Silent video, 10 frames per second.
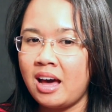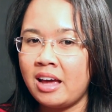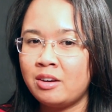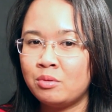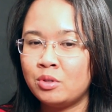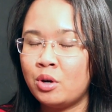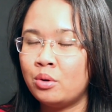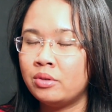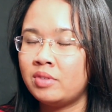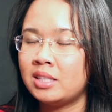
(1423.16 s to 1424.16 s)
I don't
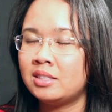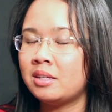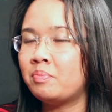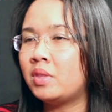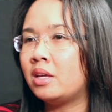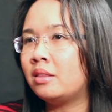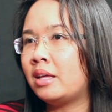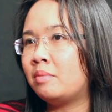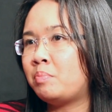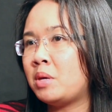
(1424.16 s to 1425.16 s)
know if that's something
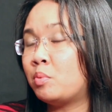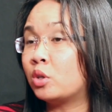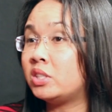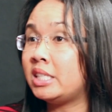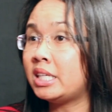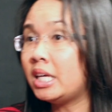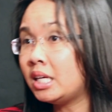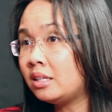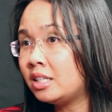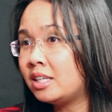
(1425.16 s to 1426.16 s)
that people are
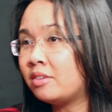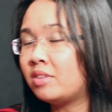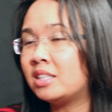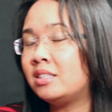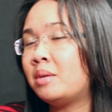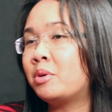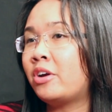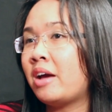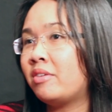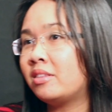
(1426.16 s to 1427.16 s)
seeking, if that's a
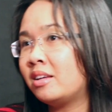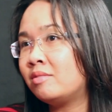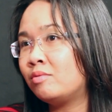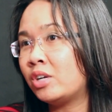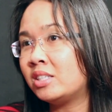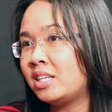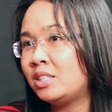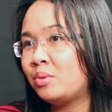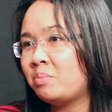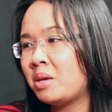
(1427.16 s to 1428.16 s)
demographic that
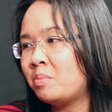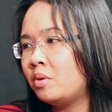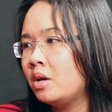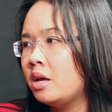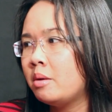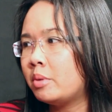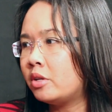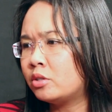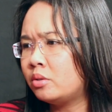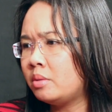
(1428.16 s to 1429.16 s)
resonates with people.
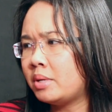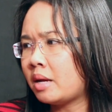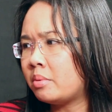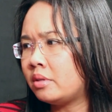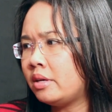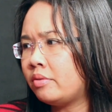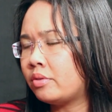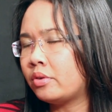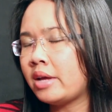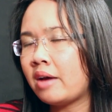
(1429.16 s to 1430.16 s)
But there's only been, I
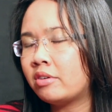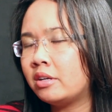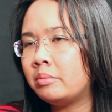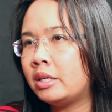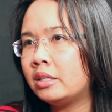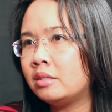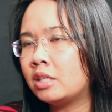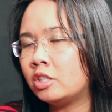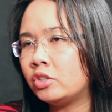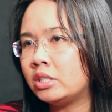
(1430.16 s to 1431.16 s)
believe, 3 African
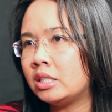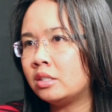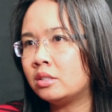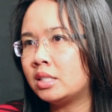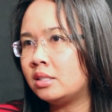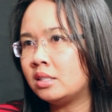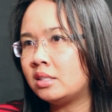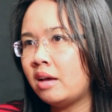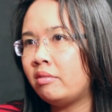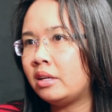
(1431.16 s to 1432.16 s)
American country singers since the
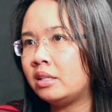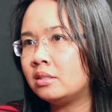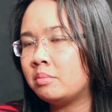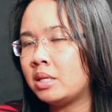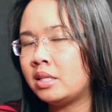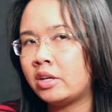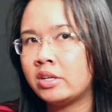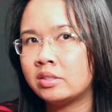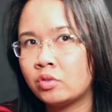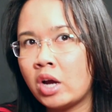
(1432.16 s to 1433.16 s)
70s. I mean,
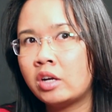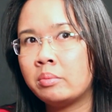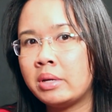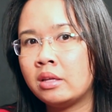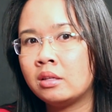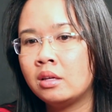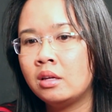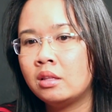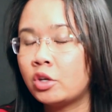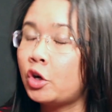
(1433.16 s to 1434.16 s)
Darius Rucker being
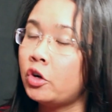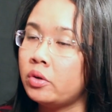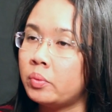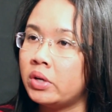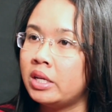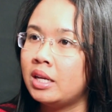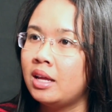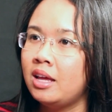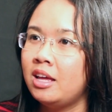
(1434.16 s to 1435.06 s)
the current one.